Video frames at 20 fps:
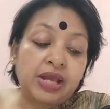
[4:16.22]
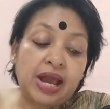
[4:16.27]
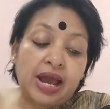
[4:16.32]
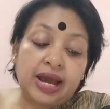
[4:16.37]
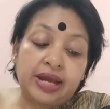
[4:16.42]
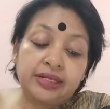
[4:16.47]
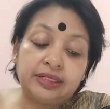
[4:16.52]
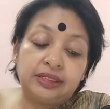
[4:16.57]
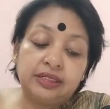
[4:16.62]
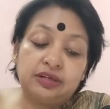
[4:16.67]

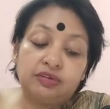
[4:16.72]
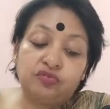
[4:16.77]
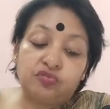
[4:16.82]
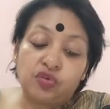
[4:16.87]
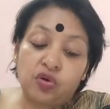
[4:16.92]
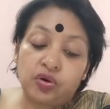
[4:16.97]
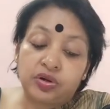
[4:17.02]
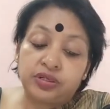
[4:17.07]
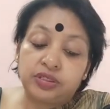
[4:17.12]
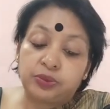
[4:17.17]
and the
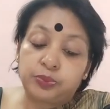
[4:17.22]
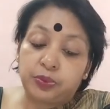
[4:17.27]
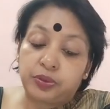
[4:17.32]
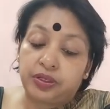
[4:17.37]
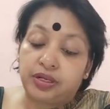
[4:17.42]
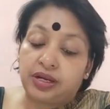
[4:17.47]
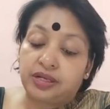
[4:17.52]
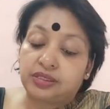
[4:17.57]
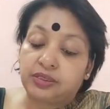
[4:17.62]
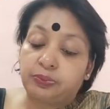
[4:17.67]
forest
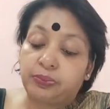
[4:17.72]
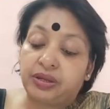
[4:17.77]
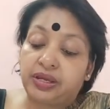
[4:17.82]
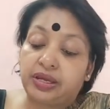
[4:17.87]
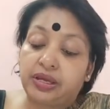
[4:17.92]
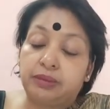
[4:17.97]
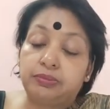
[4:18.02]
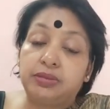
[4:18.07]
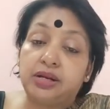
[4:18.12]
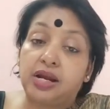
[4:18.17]
products
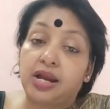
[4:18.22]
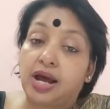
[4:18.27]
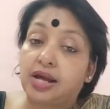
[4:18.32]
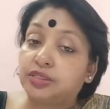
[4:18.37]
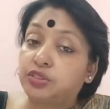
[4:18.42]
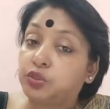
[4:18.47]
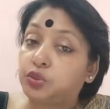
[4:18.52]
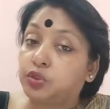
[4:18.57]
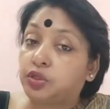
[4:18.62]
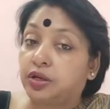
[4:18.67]
became
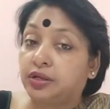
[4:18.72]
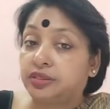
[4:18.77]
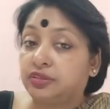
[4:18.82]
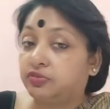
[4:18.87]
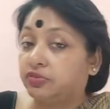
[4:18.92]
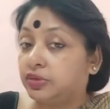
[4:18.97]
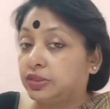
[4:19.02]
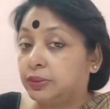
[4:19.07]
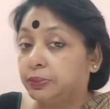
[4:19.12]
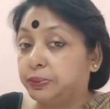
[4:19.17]
last choice
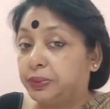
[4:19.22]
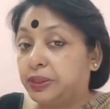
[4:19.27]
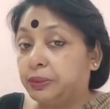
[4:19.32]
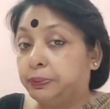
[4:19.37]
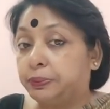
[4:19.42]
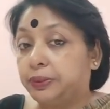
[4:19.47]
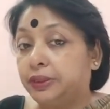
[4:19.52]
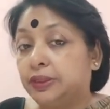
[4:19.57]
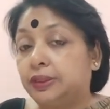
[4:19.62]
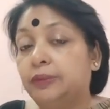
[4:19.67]
for the
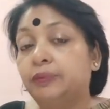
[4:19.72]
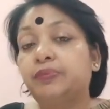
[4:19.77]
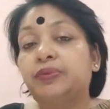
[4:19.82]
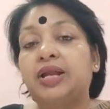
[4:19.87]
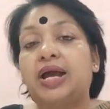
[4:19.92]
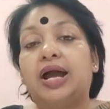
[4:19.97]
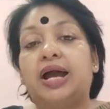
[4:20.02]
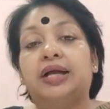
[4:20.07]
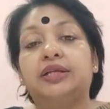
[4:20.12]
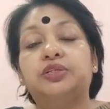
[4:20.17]
people.
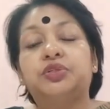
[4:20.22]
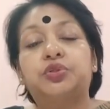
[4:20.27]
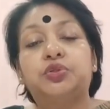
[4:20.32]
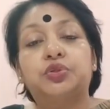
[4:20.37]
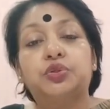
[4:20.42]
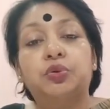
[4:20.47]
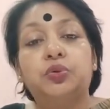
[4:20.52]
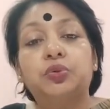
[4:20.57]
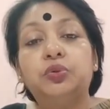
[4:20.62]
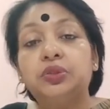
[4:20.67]
And
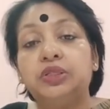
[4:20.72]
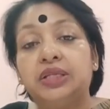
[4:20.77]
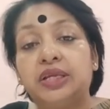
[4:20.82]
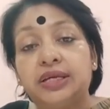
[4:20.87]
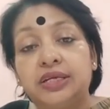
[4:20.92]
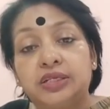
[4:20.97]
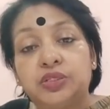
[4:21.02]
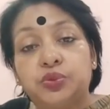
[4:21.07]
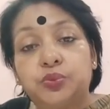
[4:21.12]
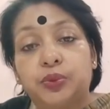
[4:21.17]
so
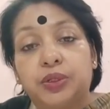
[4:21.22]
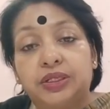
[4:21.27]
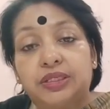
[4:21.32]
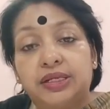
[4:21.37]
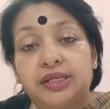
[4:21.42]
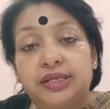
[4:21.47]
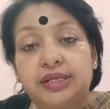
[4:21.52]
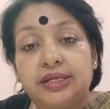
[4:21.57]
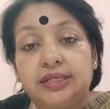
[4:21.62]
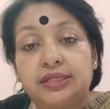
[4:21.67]
these were
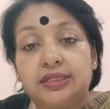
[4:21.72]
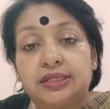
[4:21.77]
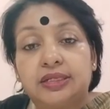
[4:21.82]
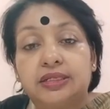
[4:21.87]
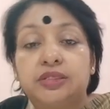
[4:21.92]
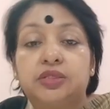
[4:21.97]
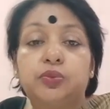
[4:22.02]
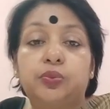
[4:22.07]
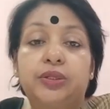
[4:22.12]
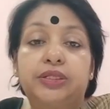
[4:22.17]
the
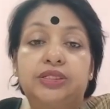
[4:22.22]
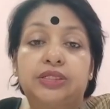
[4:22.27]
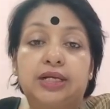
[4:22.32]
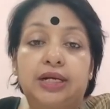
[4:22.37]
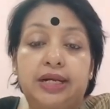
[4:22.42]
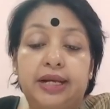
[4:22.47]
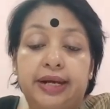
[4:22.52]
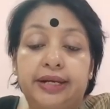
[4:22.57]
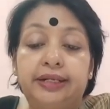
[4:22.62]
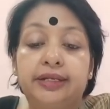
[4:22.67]
reasons which
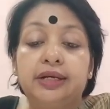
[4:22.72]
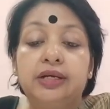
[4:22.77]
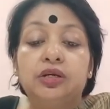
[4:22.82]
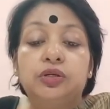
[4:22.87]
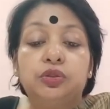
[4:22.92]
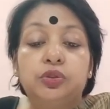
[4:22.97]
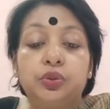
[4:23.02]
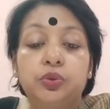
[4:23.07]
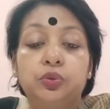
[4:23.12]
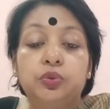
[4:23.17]
led
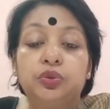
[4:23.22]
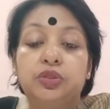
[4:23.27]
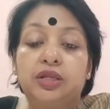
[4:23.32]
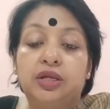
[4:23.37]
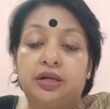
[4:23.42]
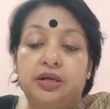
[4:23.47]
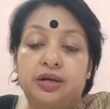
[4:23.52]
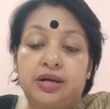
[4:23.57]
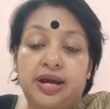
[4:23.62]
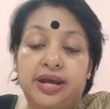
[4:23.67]
to
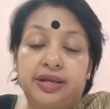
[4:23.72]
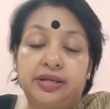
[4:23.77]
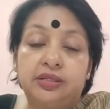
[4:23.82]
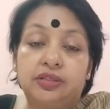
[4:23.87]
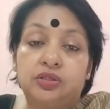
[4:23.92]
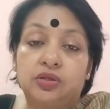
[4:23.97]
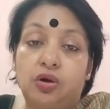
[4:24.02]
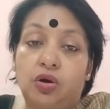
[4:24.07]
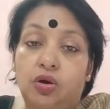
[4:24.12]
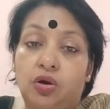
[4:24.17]
the
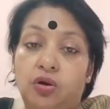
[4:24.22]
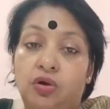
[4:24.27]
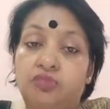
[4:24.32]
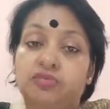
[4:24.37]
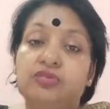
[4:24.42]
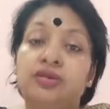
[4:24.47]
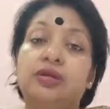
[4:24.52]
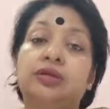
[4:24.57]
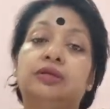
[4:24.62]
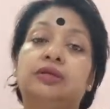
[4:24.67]
rise
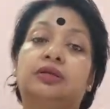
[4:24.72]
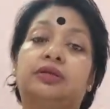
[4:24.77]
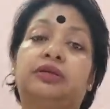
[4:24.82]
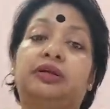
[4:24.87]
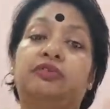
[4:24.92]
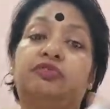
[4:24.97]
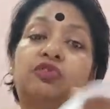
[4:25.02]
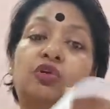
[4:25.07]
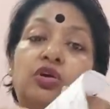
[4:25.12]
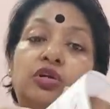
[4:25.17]
of
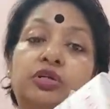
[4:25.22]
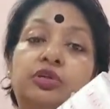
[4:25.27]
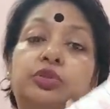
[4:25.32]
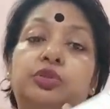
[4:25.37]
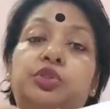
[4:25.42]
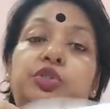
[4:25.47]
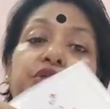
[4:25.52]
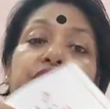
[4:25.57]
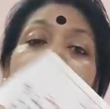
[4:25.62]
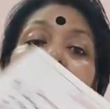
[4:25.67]

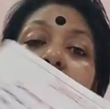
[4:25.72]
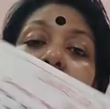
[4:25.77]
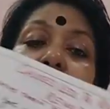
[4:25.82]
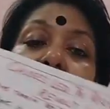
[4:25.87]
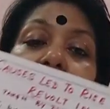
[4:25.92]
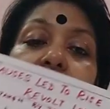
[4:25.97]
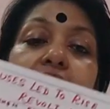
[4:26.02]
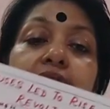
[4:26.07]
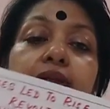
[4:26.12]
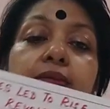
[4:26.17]
revolution
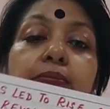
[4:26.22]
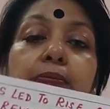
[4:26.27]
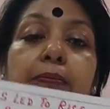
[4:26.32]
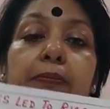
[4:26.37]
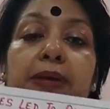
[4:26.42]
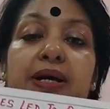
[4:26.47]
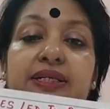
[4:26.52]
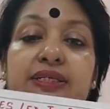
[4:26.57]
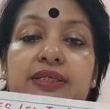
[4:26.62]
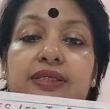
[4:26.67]
in
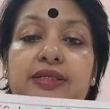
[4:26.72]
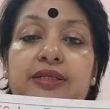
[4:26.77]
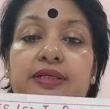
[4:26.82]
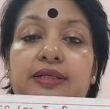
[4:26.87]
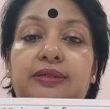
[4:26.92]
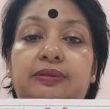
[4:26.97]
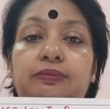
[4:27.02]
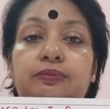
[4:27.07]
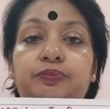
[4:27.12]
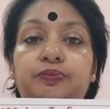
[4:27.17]

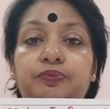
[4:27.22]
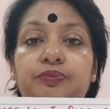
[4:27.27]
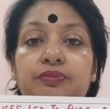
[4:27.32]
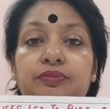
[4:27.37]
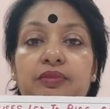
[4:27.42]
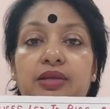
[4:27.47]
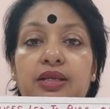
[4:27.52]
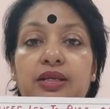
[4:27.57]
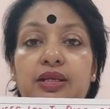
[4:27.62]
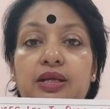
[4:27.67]
Bastar.
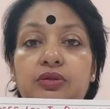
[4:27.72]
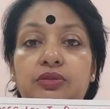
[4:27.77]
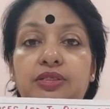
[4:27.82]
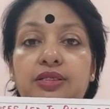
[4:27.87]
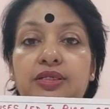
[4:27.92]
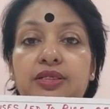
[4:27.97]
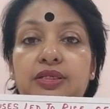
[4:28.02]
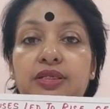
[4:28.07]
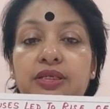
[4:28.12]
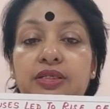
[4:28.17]
Now
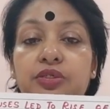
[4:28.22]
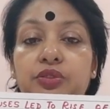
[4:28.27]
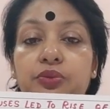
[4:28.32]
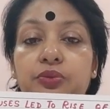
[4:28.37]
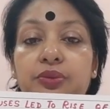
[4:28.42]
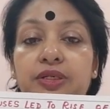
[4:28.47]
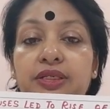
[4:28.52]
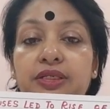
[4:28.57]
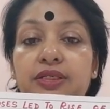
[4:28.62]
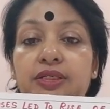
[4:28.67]
the see
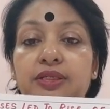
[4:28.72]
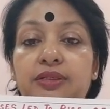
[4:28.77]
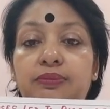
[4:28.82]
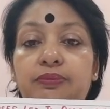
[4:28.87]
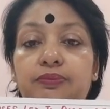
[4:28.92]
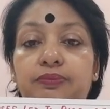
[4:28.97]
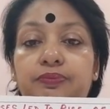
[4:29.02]
to it.